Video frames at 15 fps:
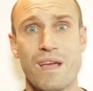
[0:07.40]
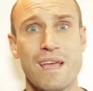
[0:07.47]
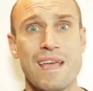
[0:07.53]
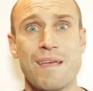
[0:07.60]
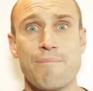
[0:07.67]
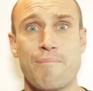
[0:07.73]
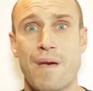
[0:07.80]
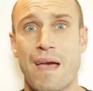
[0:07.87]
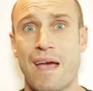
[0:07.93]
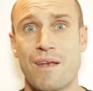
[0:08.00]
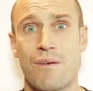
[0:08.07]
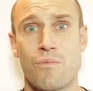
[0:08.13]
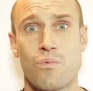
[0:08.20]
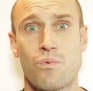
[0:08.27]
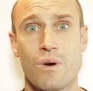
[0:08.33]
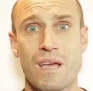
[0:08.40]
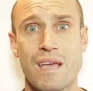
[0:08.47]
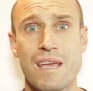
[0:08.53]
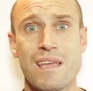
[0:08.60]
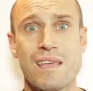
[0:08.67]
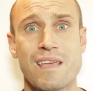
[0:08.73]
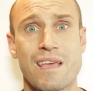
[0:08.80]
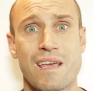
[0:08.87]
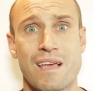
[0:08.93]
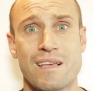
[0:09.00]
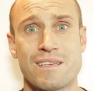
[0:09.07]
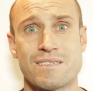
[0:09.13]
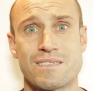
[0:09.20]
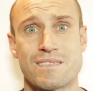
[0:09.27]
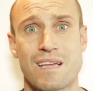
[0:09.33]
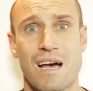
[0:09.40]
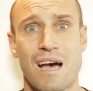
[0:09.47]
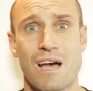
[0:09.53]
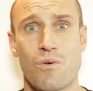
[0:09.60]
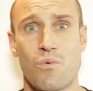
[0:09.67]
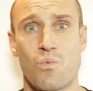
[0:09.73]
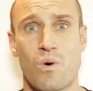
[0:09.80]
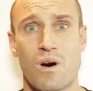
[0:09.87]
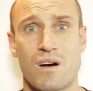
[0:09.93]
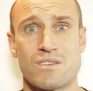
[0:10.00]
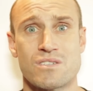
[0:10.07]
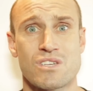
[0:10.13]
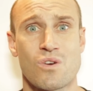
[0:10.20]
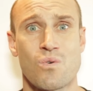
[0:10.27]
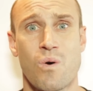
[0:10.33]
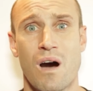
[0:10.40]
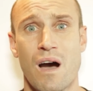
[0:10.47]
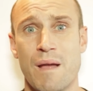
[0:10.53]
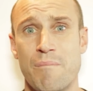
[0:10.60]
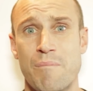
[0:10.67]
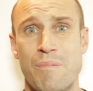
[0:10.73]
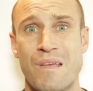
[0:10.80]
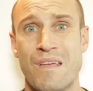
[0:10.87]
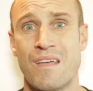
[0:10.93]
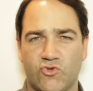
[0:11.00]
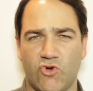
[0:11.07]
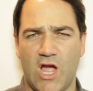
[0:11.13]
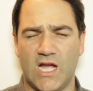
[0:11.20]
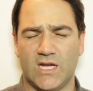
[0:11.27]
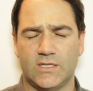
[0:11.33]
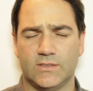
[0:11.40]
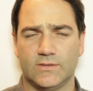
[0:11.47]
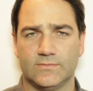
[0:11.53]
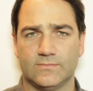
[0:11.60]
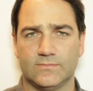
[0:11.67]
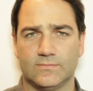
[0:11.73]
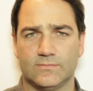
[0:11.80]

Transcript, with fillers: We met, we kissed, I was quite pissed. Drunk. Our